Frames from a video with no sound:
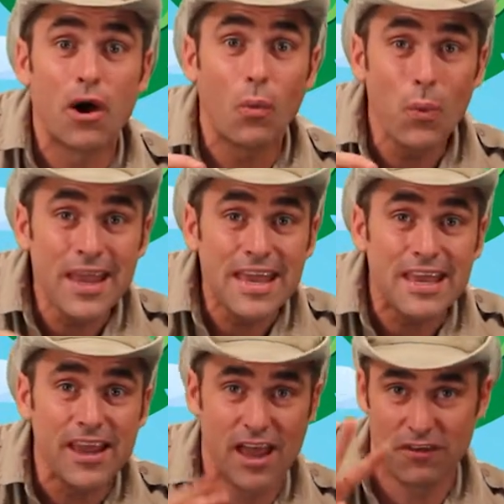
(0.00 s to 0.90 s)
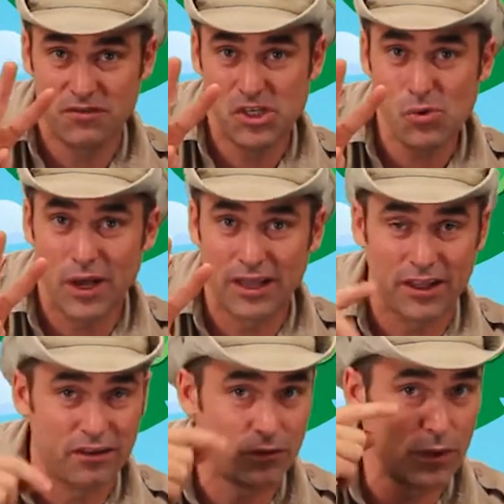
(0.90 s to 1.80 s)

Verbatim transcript: Now we have 2 eyelids.